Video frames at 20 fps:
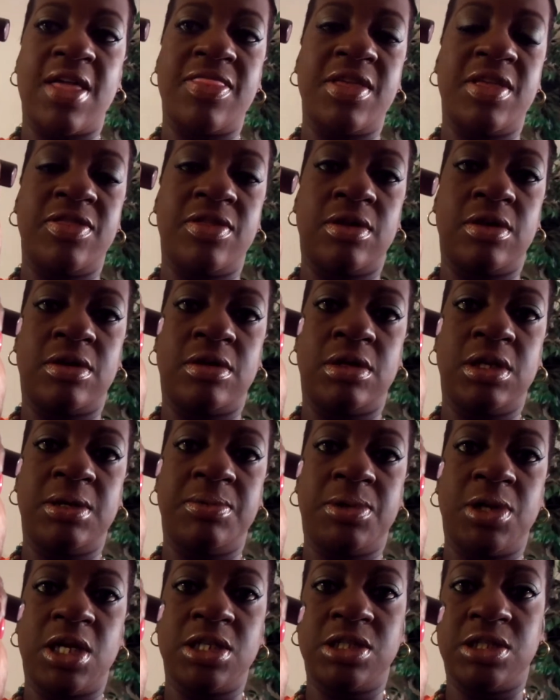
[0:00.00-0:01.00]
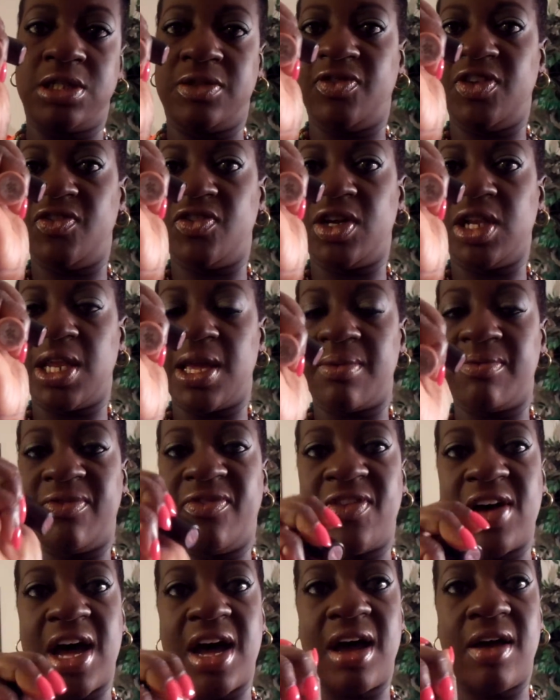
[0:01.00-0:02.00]
and then the lip gloss is Viva Glam
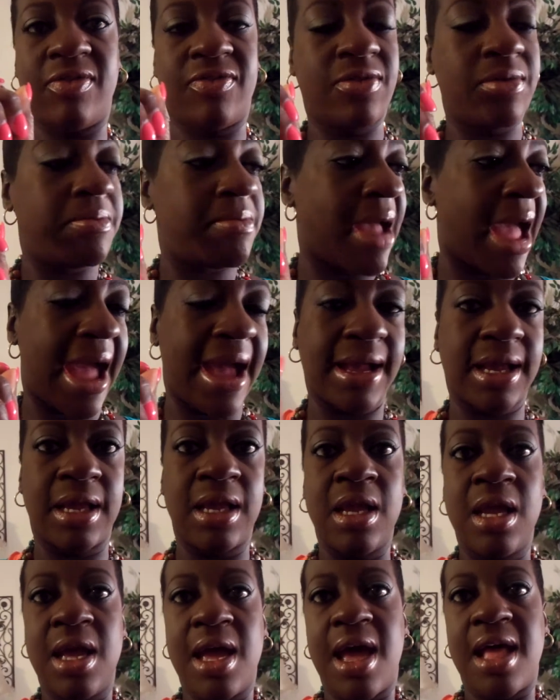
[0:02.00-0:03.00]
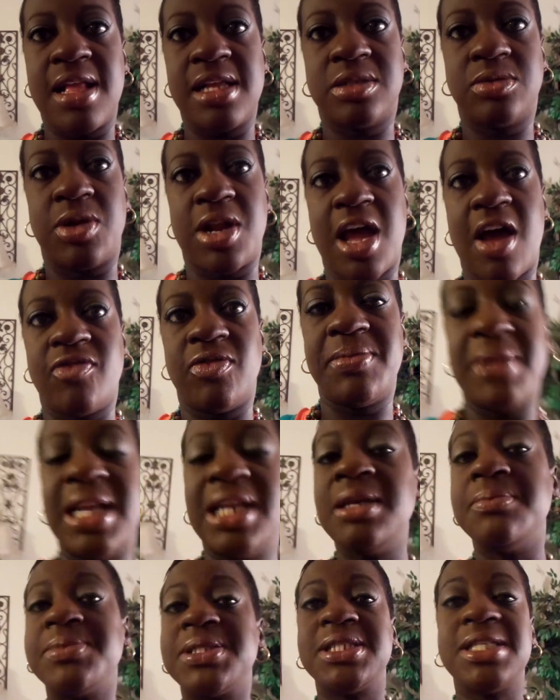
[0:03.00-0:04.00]
five from MAC. And that's what I have on my
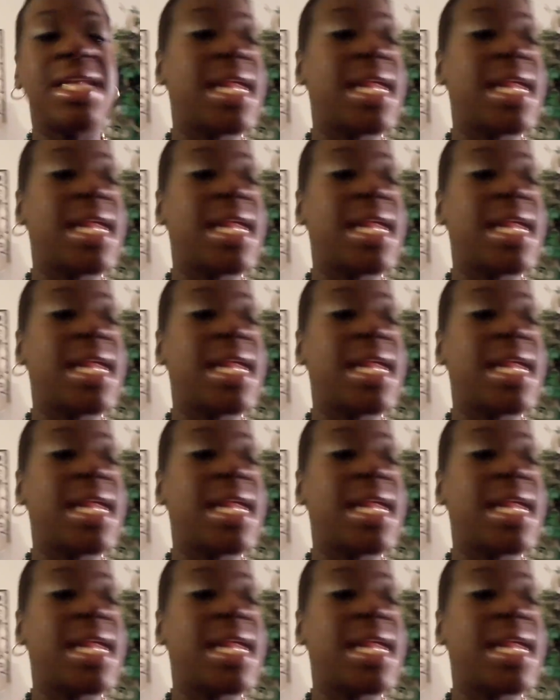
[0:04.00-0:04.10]
lips